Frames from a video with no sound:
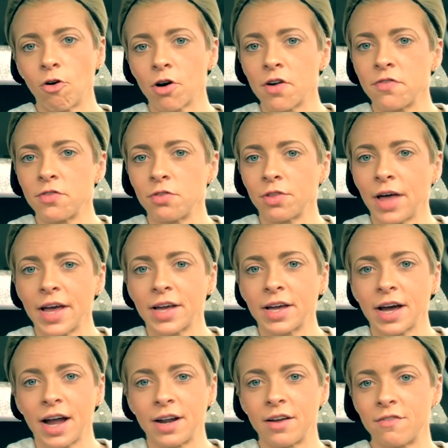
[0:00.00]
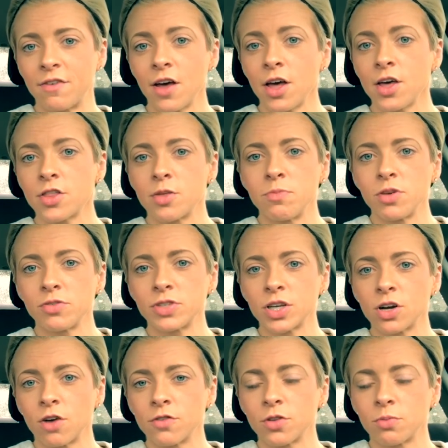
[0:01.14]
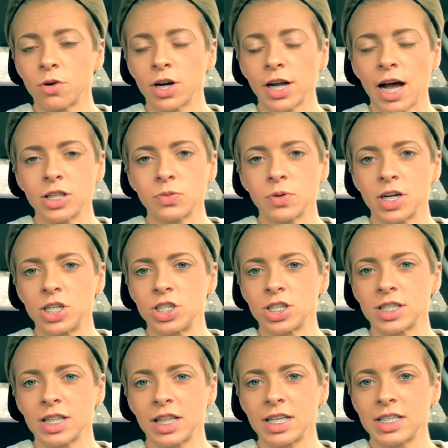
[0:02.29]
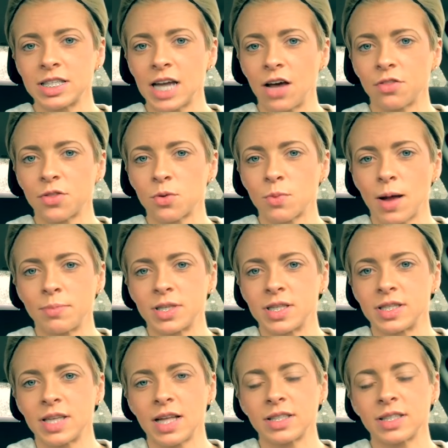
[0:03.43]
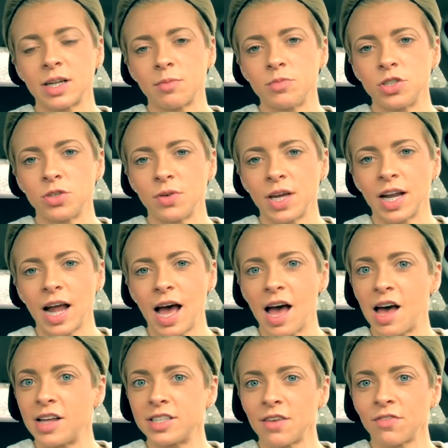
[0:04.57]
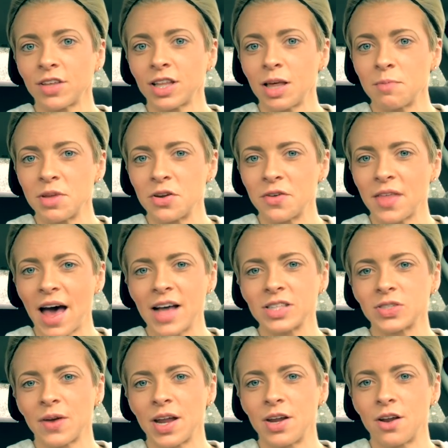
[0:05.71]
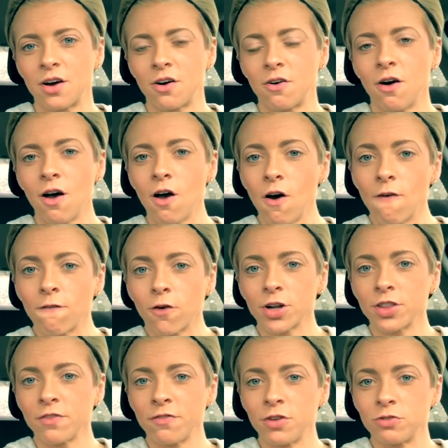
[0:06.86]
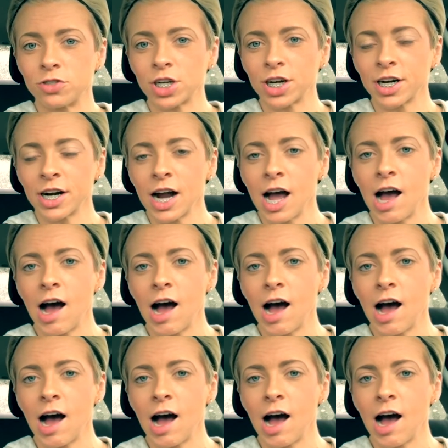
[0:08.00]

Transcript: Or if you like kind of the music over the workouts where I just list out the reps and sets that I'm doing, definitely let me know that so I know for in the future.